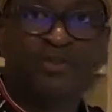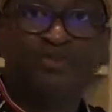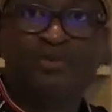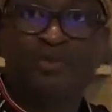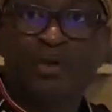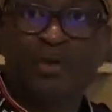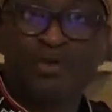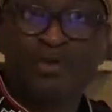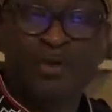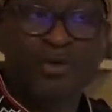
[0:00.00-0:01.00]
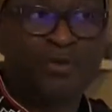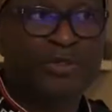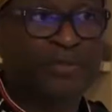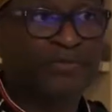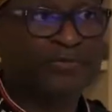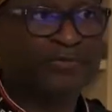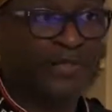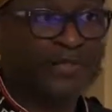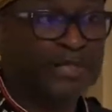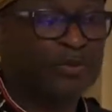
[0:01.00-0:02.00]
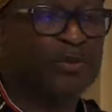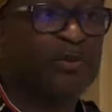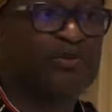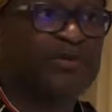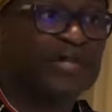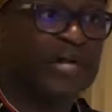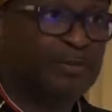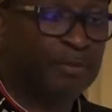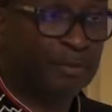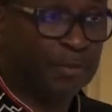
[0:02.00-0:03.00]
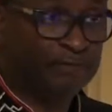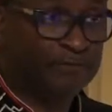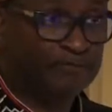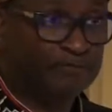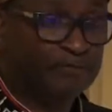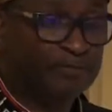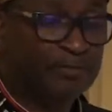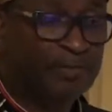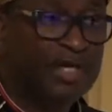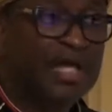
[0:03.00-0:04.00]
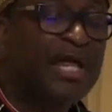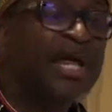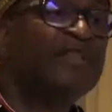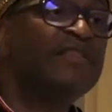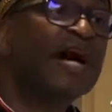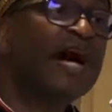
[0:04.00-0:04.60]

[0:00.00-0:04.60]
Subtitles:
that people are going, we know what they're thinking, we know what they're capable of. The